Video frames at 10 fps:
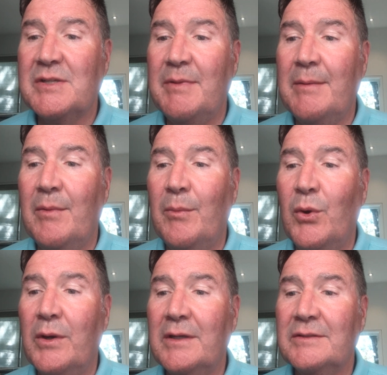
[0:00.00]
to be
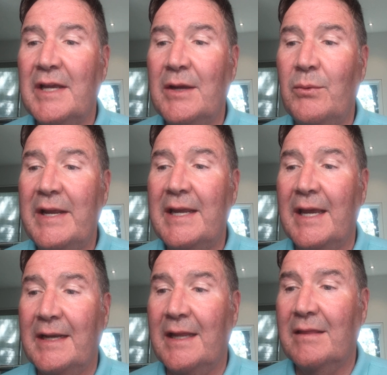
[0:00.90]
Memorial Day
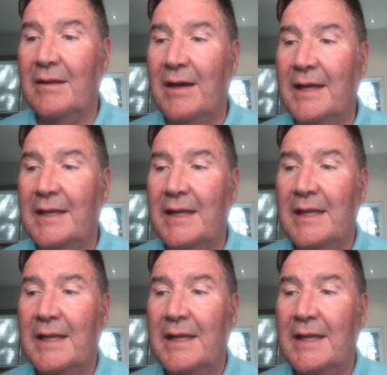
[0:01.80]
weekend, he thought.